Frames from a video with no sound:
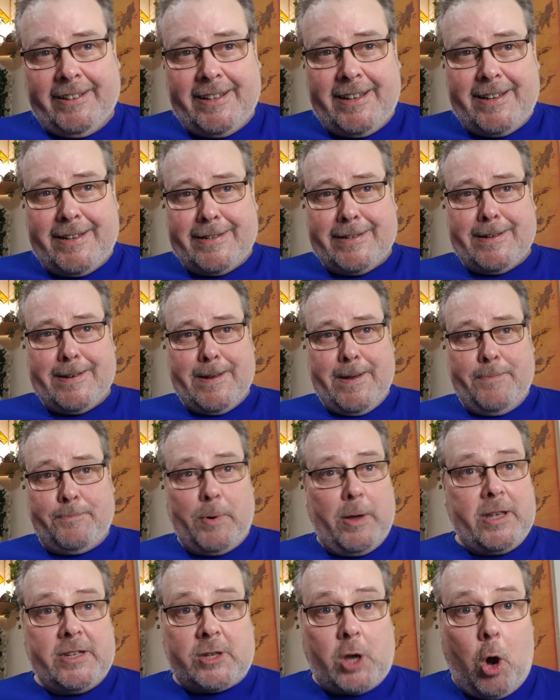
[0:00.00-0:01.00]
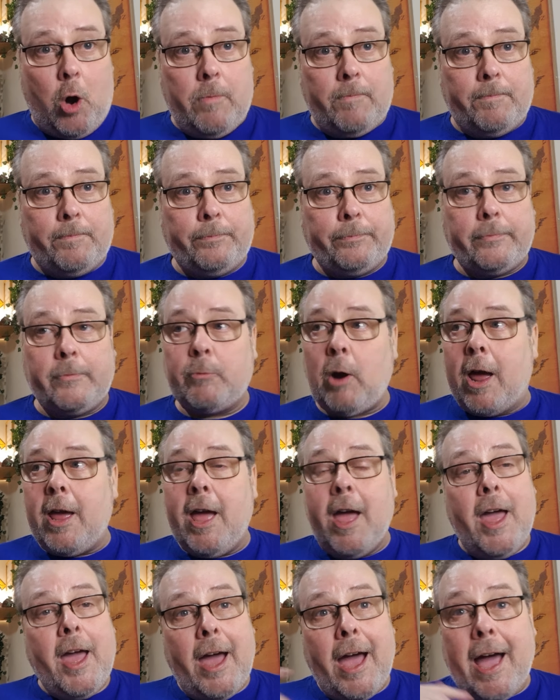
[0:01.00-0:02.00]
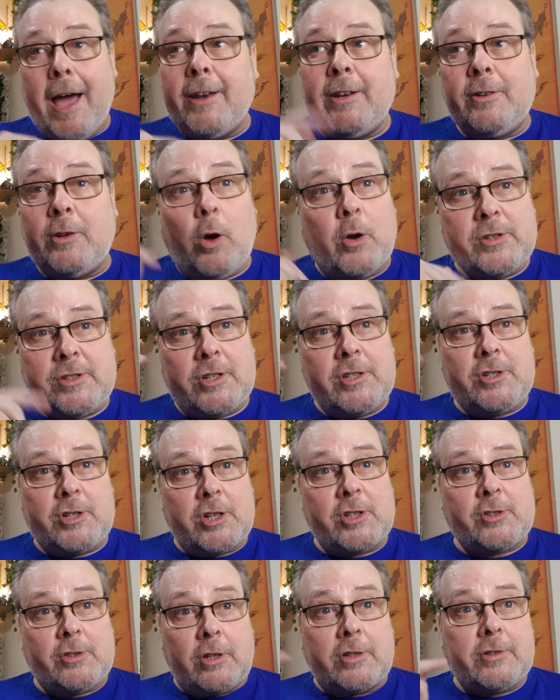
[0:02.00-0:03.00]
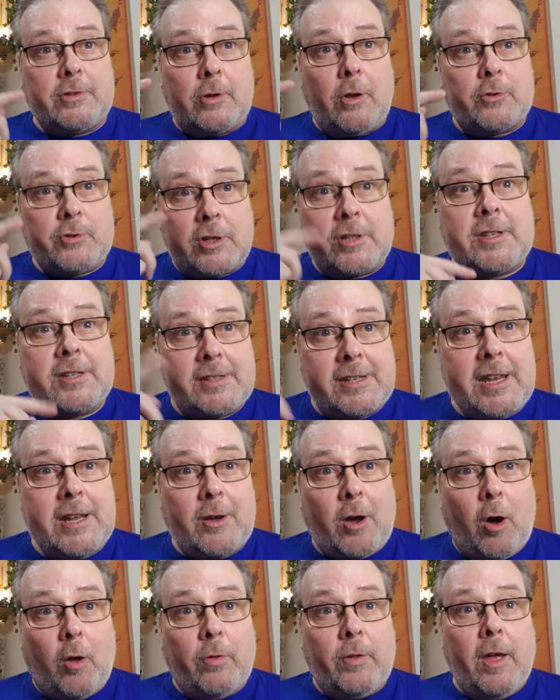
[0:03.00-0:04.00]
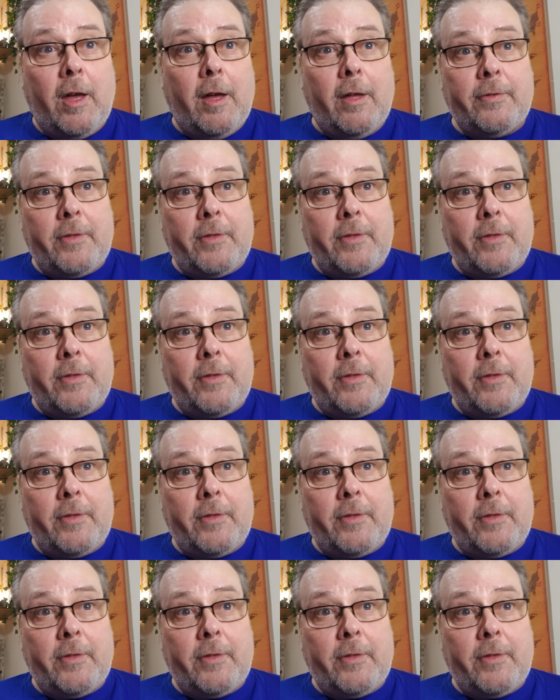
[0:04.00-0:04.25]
But he's gone, right? And not just has he gone,